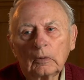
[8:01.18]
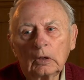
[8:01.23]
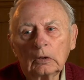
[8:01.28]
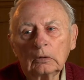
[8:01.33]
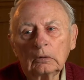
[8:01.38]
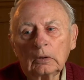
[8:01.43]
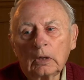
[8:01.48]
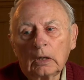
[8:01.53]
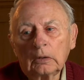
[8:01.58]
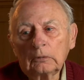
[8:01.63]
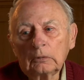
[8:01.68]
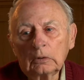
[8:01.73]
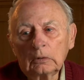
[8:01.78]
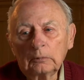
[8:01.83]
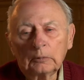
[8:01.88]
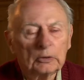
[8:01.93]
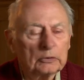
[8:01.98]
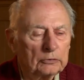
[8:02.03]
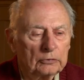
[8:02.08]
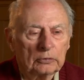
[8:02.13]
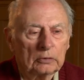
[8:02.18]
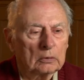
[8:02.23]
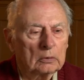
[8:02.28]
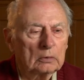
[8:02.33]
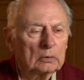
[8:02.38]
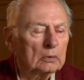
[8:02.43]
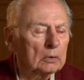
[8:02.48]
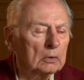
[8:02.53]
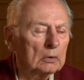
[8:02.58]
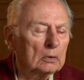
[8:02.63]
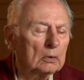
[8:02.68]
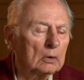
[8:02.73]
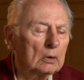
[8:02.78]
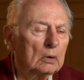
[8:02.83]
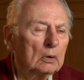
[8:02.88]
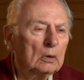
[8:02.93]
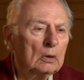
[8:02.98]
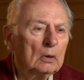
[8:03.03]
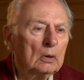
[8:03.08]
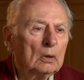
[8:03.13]
I would mature and
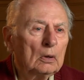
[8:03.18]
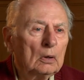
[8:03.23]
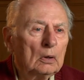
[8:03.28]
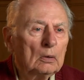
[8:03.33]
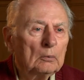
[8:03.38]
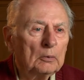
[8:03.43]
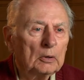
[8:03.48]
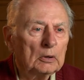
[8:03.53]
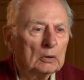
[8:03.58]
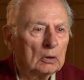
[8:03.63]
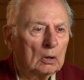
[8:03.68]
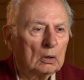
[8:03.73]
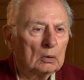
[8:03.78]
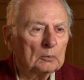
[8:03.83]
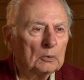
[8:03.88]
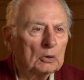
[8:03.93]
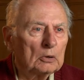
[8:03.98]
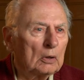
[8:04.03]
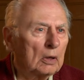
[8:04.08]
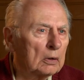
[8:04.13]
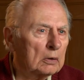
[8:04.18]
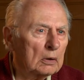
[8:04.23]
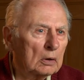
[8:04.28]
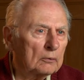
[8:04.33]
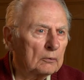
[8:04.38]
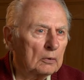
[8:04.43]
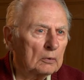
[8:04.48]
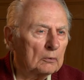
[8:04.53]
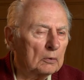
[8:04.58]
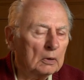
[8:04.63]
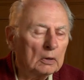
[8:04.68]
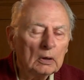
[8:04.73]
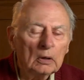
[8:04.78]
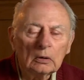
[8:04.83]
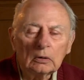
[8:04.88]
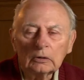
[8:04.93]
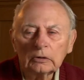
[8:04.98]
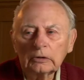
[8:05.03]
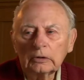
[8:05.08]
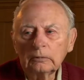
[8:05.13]
be normal like everyone
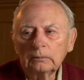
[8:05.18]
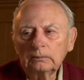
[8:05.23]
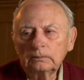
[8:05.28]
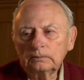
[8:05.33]
else.